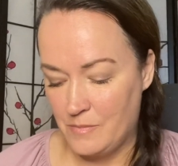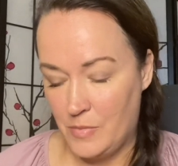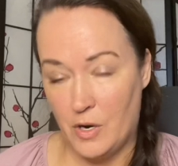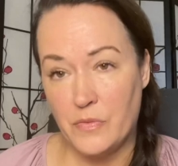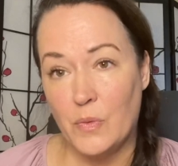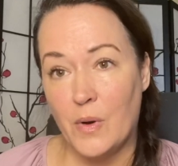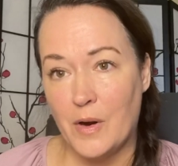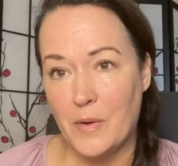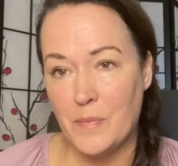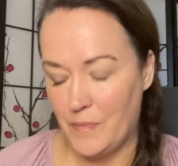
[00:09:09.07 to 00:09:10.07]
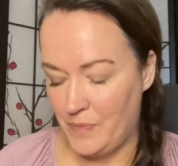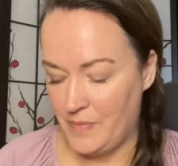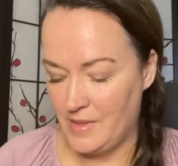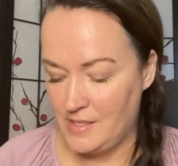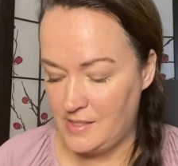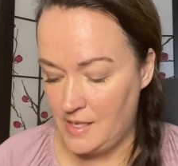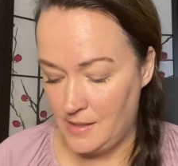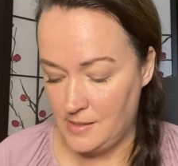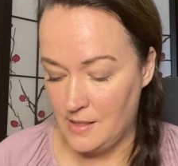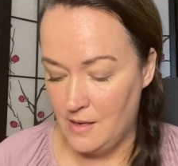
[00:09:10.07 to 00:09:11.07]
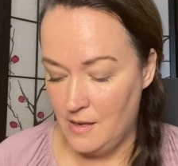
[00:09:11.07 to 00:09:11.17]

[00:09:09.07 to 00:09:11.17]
Part 4 says,